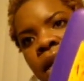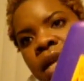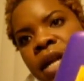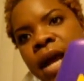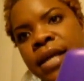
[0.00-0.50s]

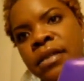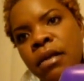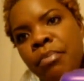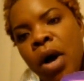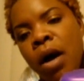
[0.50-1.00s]
and it has
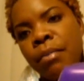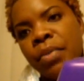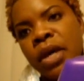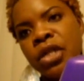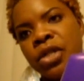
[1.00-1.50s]
the pump,
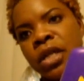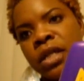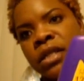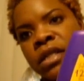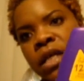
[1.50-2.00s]
as you
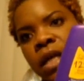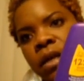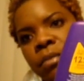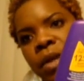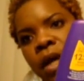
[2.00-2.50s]
can see.
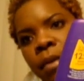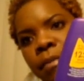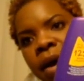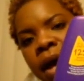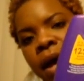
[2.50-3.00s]
Let me
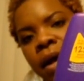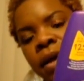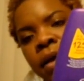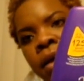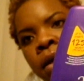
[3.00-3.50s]
come
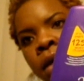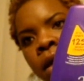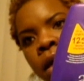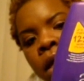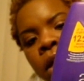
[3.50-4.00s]
back
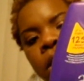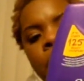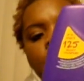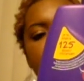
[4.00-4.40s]
and go